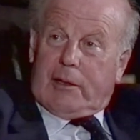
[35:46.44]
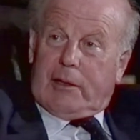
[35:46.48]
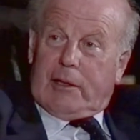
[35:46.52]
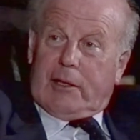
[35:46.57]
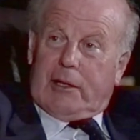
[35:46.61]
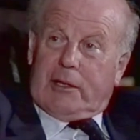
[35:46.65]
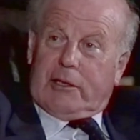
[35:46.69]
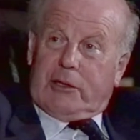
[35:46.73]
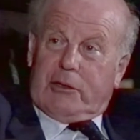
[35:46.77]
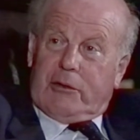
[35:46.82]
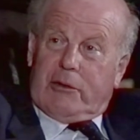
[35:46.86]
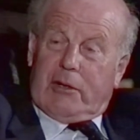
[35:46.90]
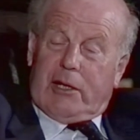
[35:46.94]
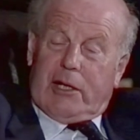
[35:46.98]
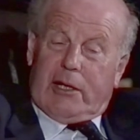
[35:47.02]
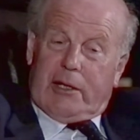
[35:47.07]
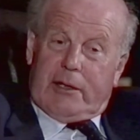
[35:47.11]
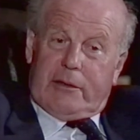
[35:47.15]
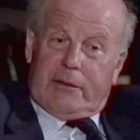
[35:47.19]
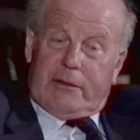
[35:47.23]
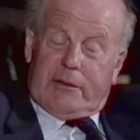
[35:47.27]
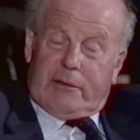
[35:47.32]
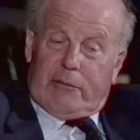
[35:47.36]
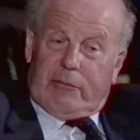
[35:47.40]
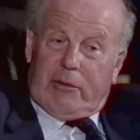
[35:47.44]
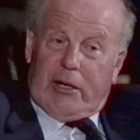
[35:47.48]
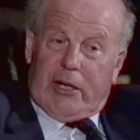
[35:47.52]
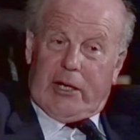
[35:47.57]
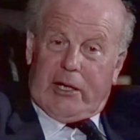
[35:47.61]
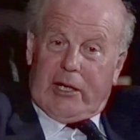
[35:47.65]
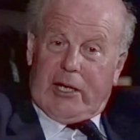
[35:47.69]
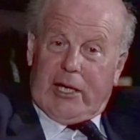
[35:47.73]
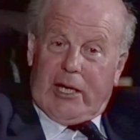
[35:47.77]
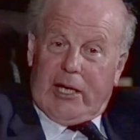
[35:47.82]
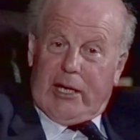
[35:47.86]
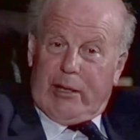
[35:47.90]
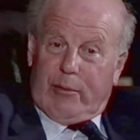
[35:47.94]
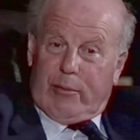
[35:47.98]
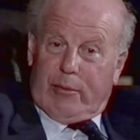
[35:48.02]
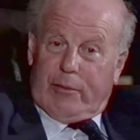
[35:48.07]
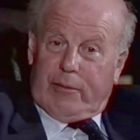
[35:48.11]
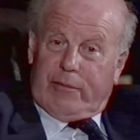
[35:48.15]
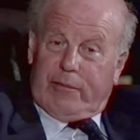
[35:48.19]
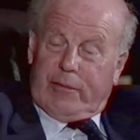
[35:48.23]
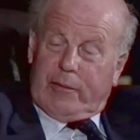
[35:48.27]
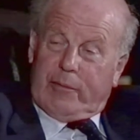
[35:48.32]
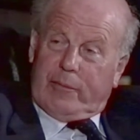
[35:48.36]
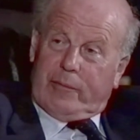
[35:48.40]
And you had to run a cable
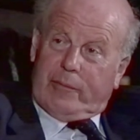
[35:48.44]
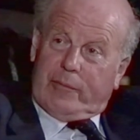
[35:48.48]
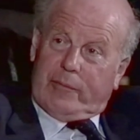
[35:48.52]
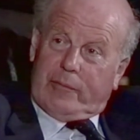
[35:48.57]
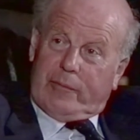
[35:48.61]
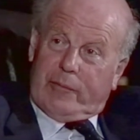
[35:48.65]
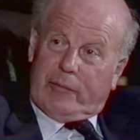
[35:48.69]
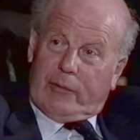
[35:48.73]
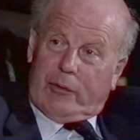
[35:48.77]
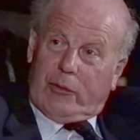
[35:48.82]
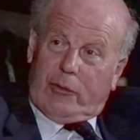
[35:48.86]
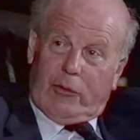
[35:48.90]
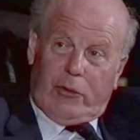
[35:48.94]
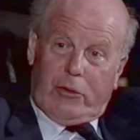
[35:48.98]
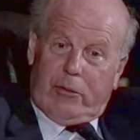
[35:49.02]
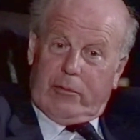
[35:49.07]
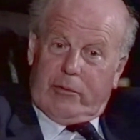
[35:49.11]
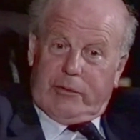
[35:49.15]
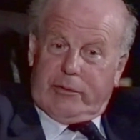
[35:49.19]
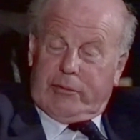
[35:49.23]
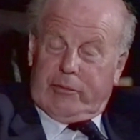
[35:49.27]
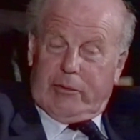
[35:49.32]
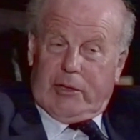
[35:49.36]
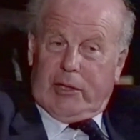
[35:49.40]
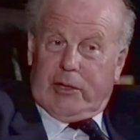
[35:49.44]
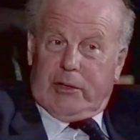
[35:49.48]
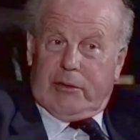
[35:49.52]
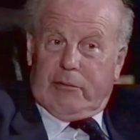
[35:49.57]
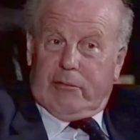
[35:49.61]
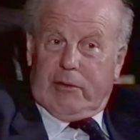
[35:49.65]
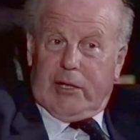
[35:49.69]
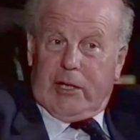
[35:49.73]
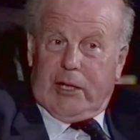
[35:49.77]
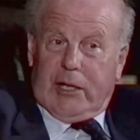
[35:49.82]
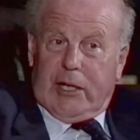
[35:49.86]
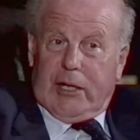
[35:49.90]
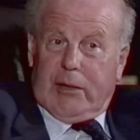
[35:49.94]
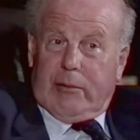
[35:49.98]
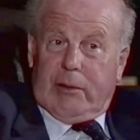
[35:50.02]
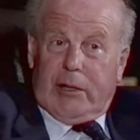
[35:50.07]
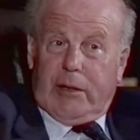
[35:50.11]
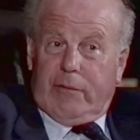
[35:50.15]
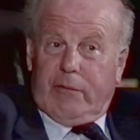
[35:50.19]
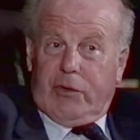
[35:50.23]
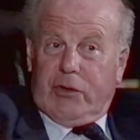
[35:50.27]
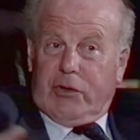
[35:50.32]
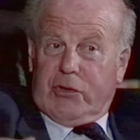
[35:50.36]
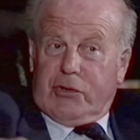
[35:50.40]
we had to run a cable,
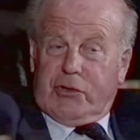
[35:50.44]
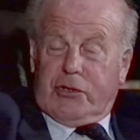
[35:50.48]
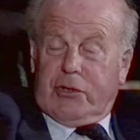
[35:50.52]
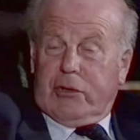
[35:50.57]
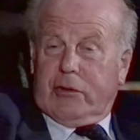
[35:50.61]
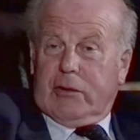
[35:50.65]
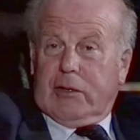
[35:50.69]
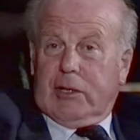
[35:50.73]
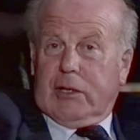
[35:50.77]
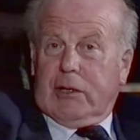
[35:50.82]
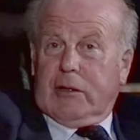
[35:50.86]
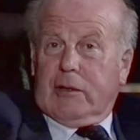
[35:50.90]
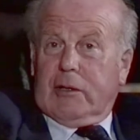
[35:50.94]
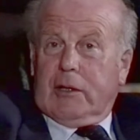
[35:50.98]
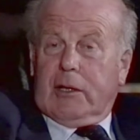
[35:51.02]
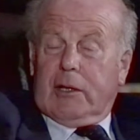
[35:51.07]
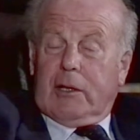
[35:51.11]
even in the studio,